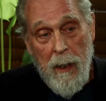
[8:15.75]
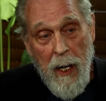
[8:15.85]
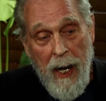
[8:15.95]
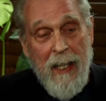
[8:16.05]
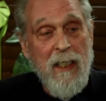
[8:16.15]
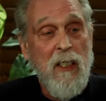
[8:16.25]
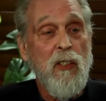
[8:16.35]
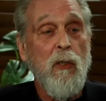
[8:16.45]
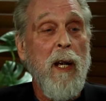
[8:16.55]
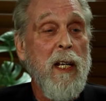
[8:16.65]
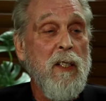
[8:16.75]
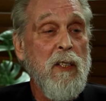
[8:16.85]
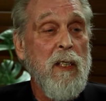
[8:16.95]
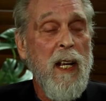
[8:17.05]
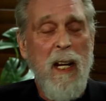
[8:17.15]
I had
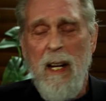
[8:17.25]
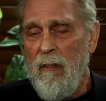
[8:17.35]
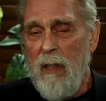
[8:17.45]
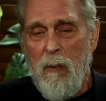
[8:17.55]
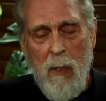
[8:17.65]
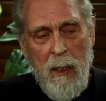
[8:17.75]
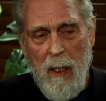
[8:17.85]
disgraced everyone